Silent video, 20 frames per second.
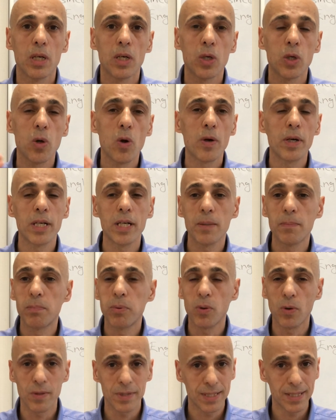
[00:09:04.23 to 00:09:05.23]
learning
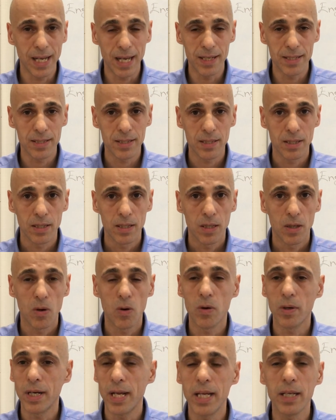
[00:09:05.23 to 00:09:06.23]
process
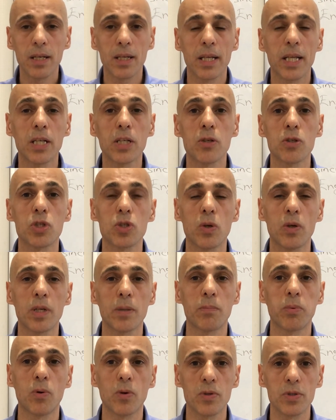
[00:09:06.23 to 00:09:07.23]
or any language
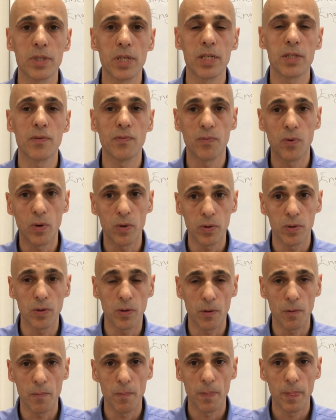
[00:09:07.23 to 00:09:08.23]
learning process for
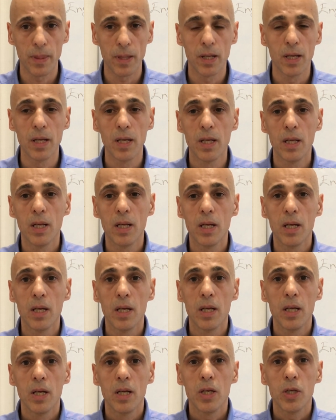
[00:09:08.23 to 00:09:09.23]
you.
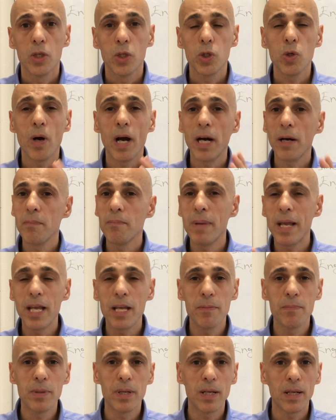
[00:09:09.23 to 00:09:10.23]
You are
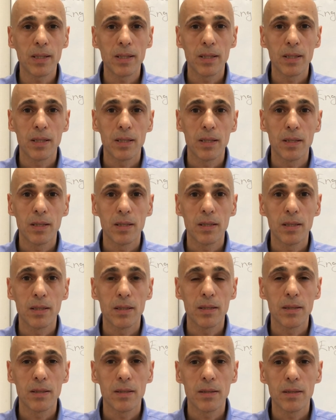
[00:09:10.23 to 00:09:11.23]
maybe
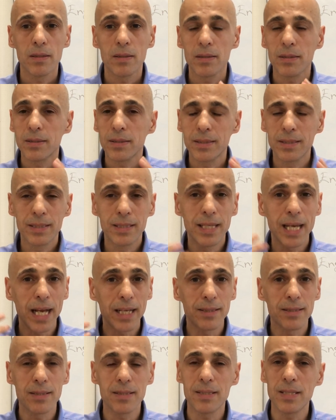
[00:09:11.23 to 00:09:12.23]

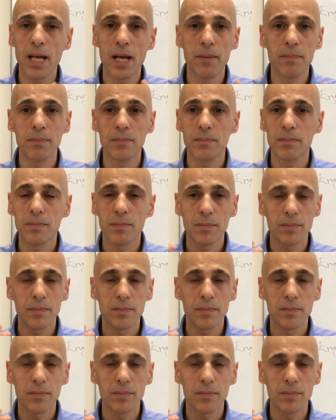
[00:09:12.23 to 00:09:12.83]
getting some